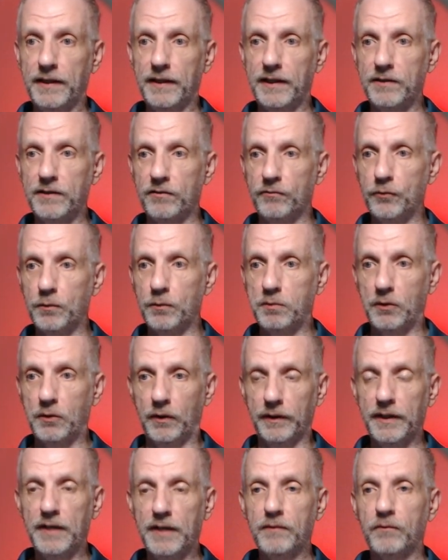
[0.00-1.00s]
in the
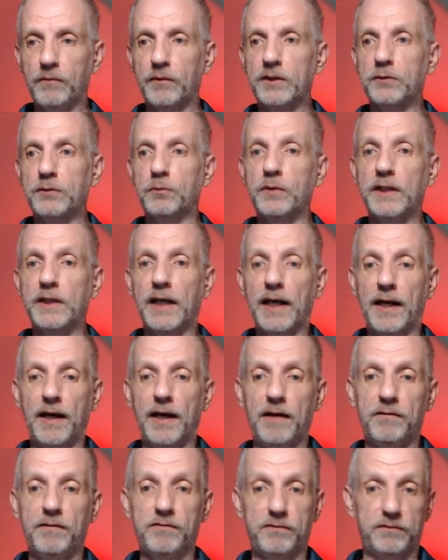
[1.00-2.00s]
viewport, which we
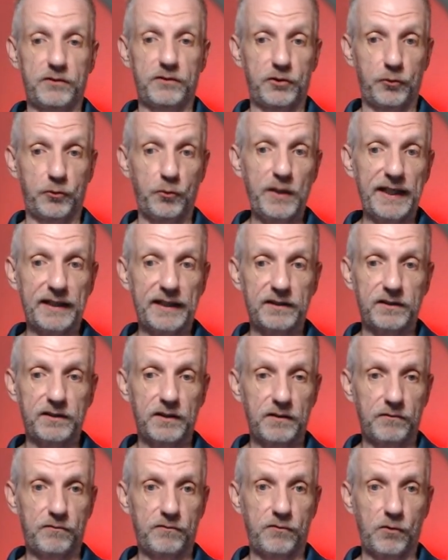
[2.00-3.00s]
have tweaked
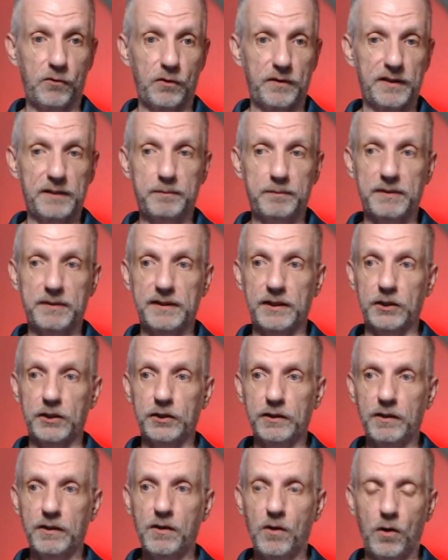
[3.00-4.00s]
for this
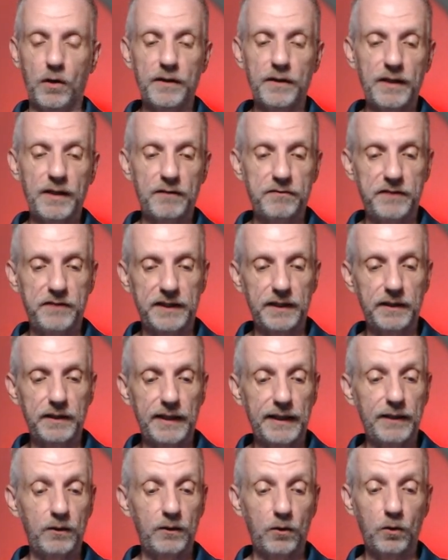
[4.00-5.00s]
position. On that figure,
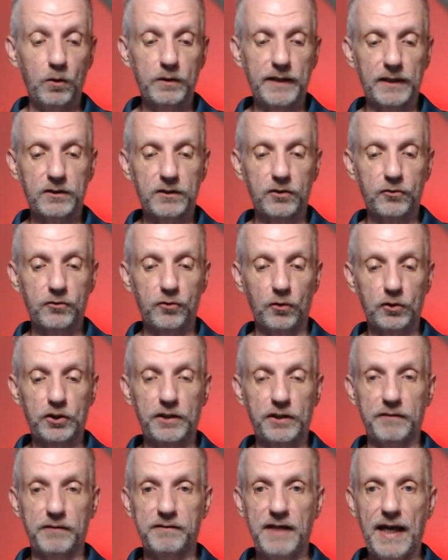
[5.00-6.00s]
hold down Control
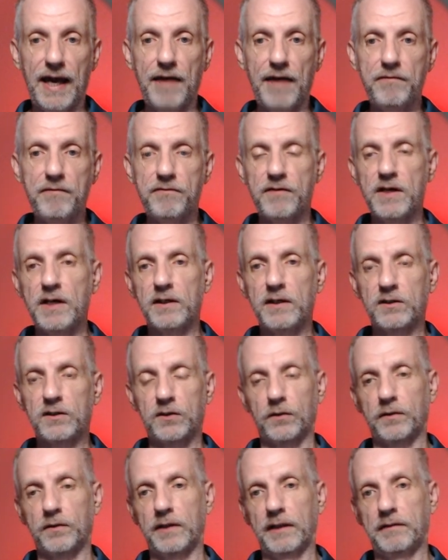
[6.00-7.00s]
Shift F
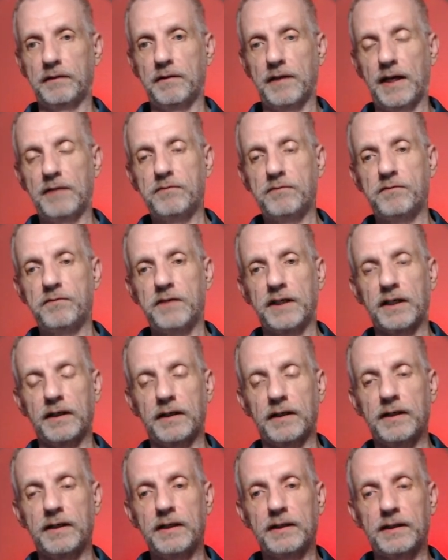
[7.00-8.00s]
so that that
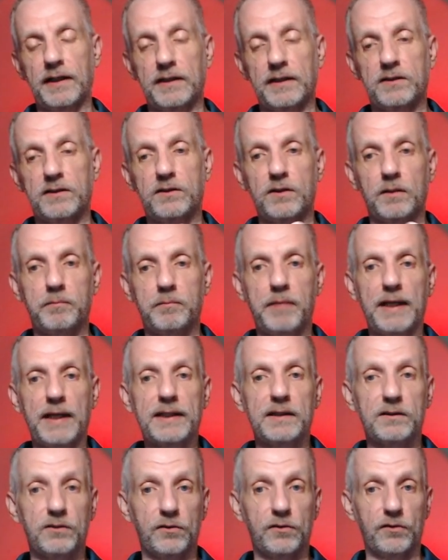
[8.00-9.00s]
figure gets turned
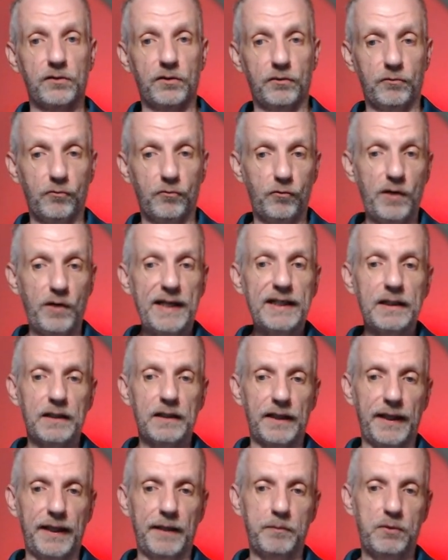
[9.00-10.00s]
back into the
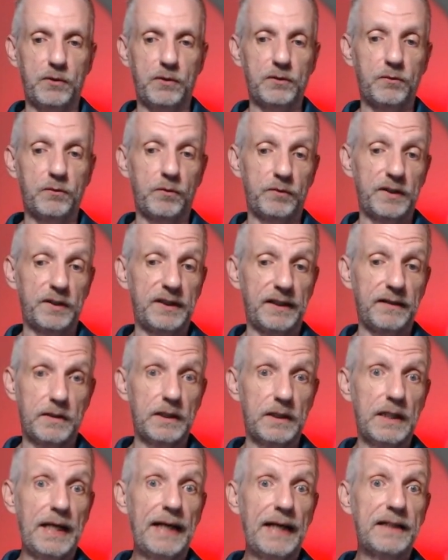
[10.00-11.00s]
regular A pose when we see
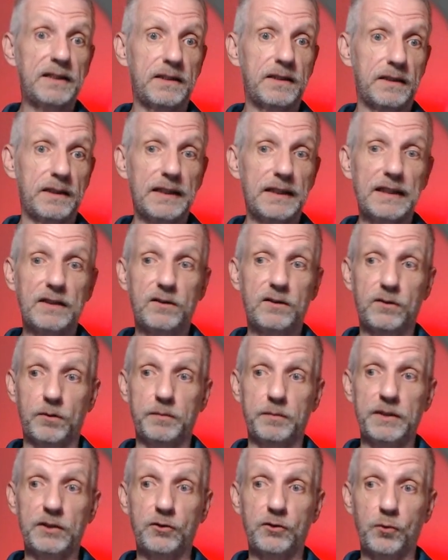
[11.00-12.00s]
the legs need to
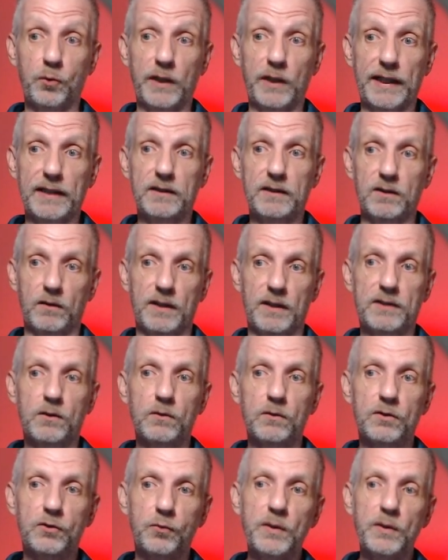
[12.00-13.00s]
be tweaked. So let's go
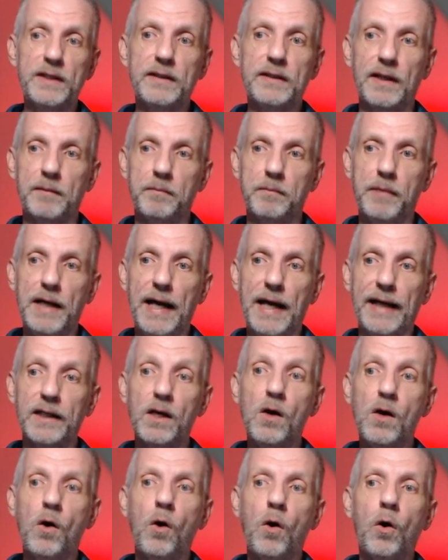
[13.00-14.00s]
and tweak that back
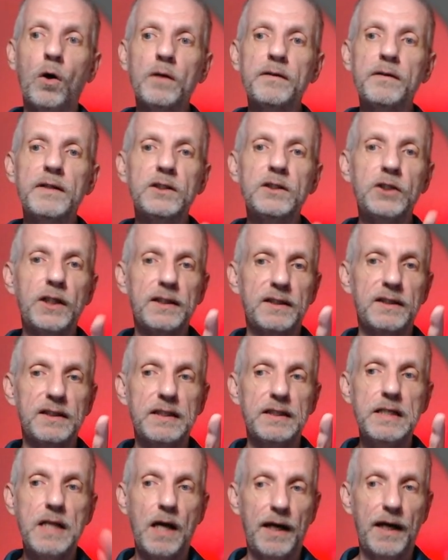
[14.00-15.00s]
on the Genesis
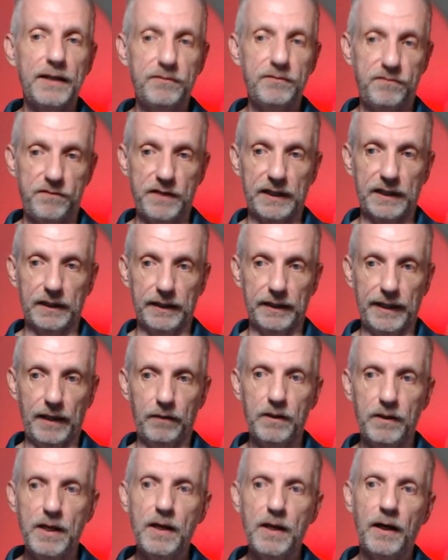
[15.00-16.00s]
9 figure
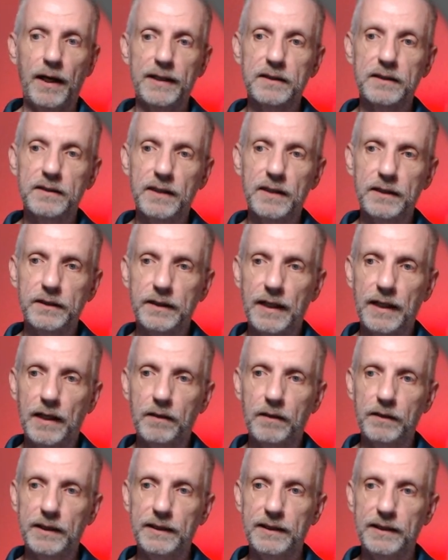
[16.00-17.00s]
now. I can tell you
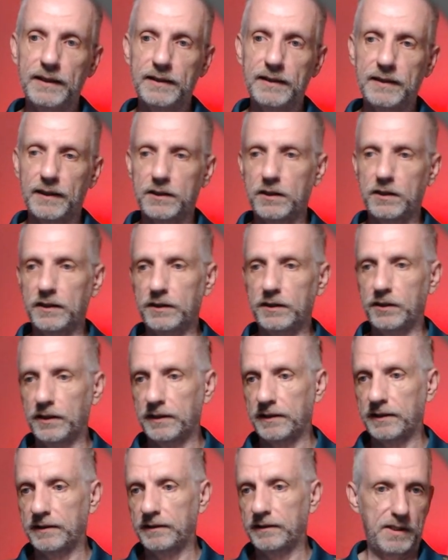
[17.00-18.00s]
now it is actually
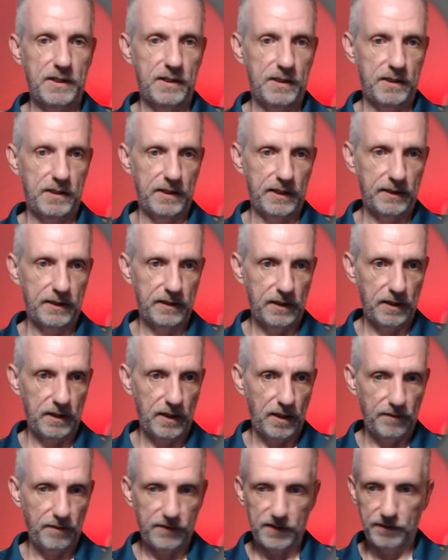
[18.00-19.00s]
just
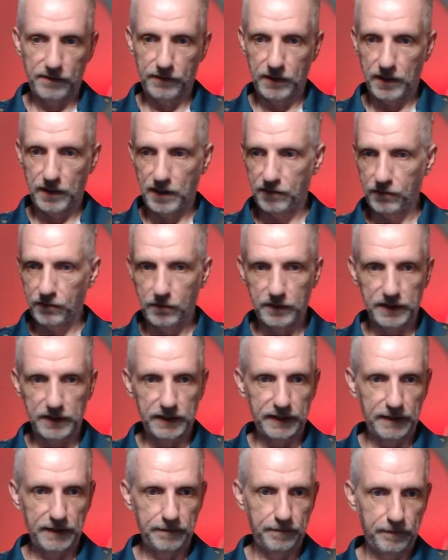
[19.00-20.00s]
6.5, 7.5, what was it
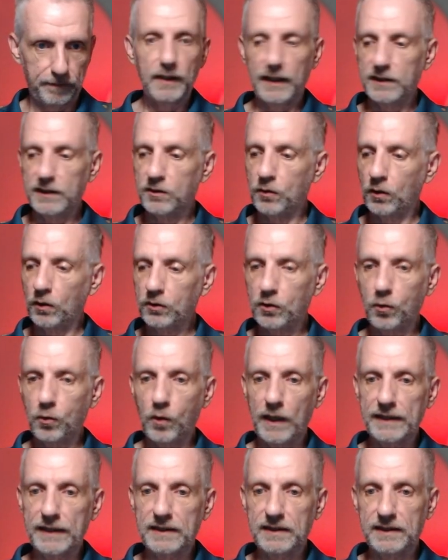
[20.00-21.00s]
again? It's not quite